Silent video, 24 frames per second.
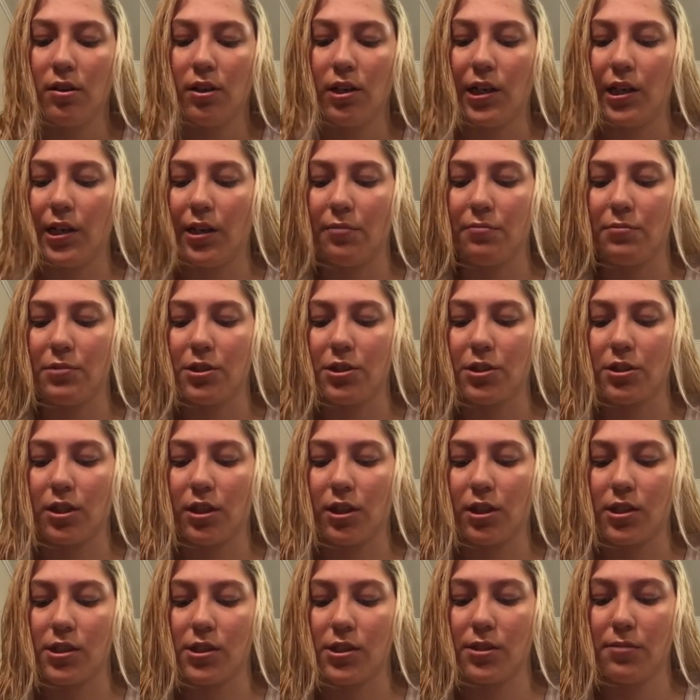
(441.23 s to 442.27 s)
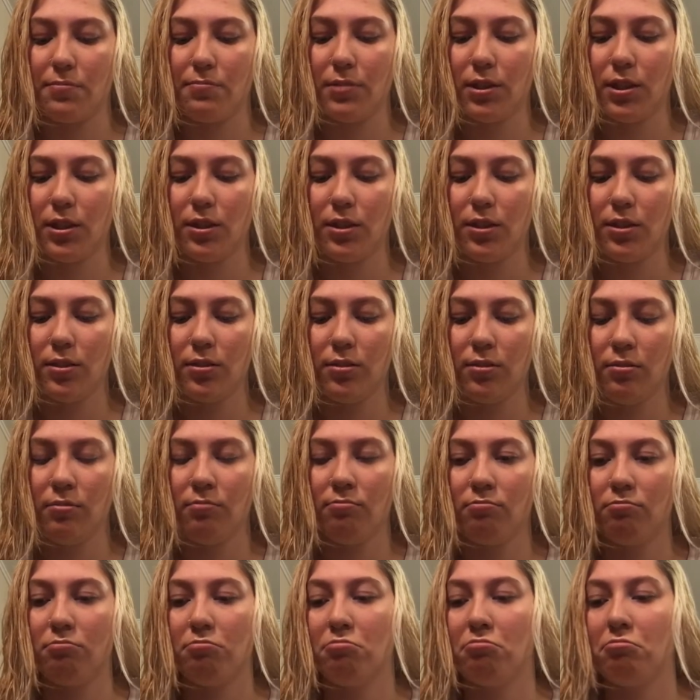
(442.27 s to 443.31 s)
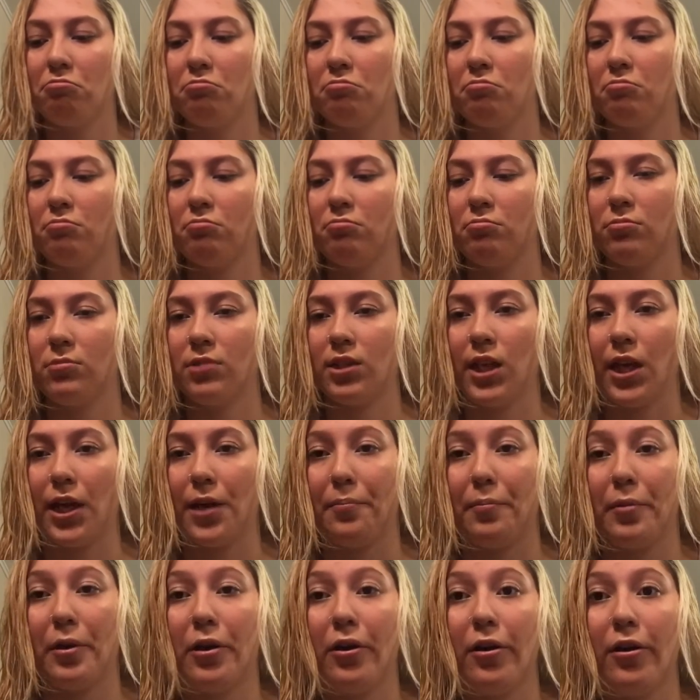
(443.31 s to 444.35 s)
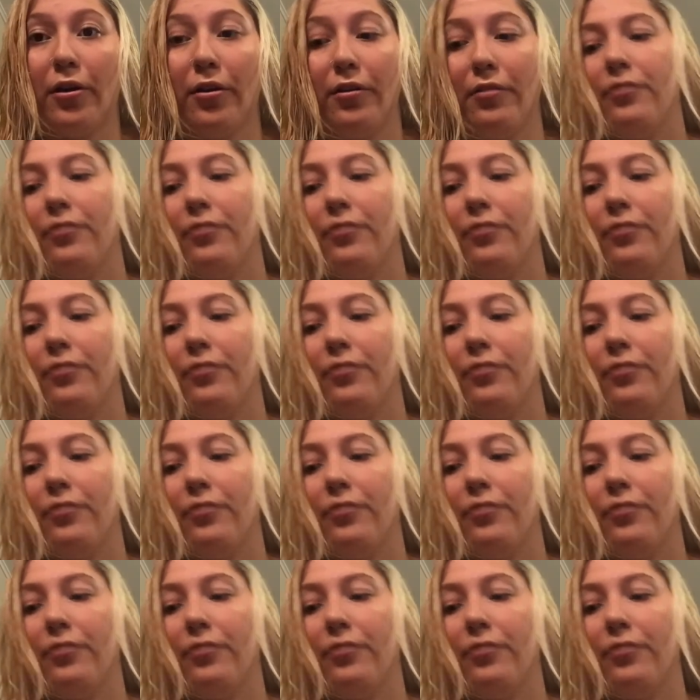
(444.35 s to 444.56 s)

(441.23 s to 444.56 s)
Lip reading: And I'm just gonna dip it in, tap it off.